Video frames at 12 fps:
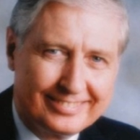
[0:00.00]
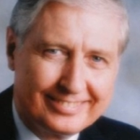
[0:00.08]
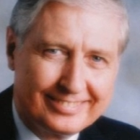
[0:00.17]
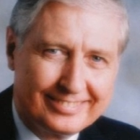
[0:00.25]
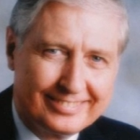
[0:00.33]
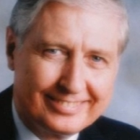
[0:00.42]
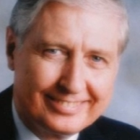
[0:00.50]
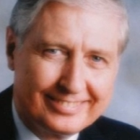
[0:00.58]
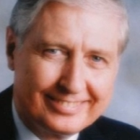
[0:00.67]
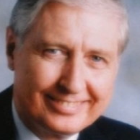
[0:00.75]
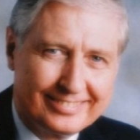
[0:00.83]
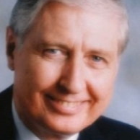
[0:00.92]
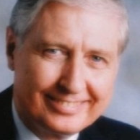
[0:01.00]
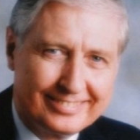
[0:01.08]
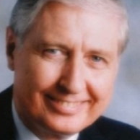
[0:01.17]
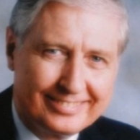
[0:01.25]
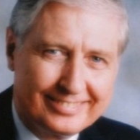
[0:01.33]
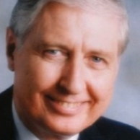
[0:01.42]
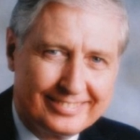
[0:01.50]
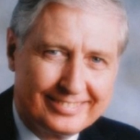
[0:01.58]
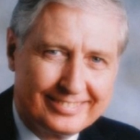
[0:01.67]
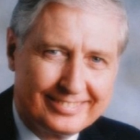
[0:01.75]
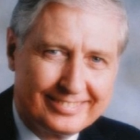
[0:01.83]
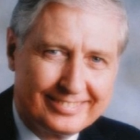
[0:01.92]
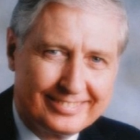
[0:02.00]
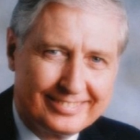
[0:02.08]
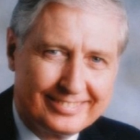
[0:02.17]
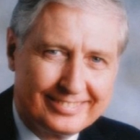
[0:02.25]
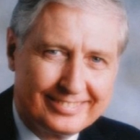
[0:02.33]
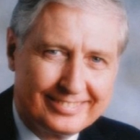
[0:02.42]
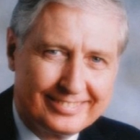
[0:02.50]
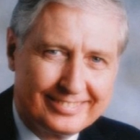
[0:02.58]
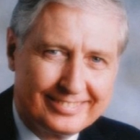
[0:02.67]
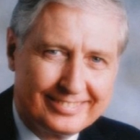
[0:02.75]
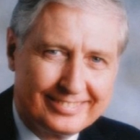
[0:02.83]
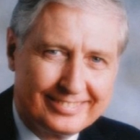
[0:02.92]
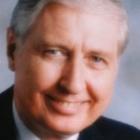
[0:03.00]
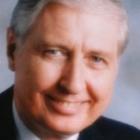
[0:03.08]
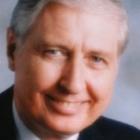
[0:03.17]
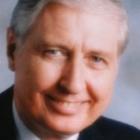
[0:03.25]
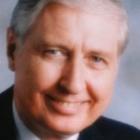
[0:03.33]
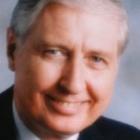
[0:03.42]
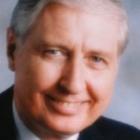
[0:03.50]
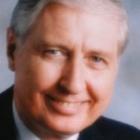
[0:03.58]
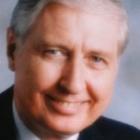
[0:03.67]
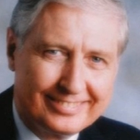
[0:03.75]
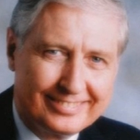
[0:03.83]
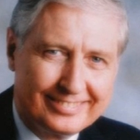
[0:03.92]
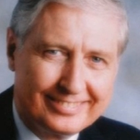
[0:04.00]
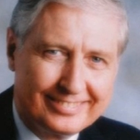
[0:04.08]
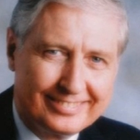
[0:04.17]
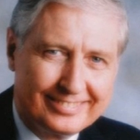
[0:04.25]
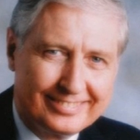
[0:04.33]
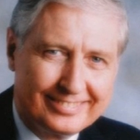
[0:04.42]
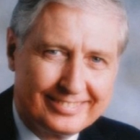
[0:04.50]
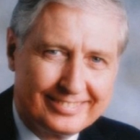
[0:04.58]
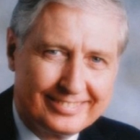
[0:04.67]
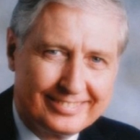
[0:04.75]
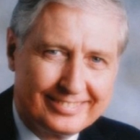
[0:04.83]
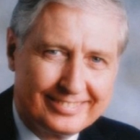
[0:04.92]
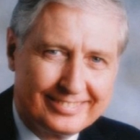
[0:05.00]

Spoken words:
This is a still picture; no speech is visible.